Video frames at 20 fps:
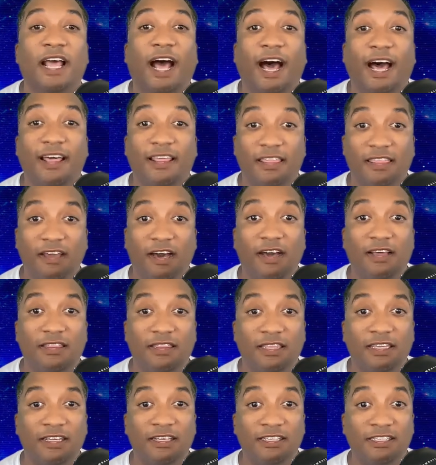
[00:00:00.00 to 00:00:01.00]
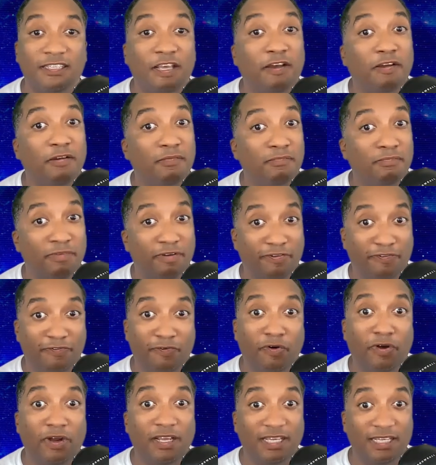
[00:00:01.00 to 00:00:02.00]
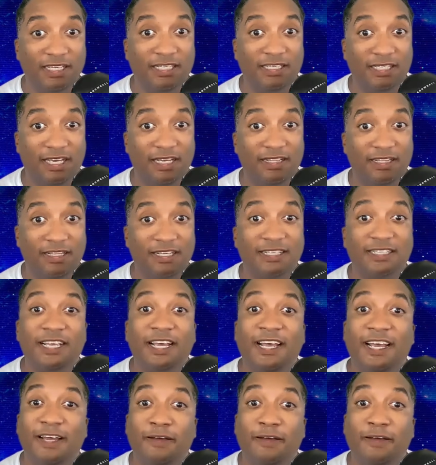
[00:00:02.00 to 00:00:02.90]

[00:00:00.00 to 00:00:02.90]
I thought this before he said this.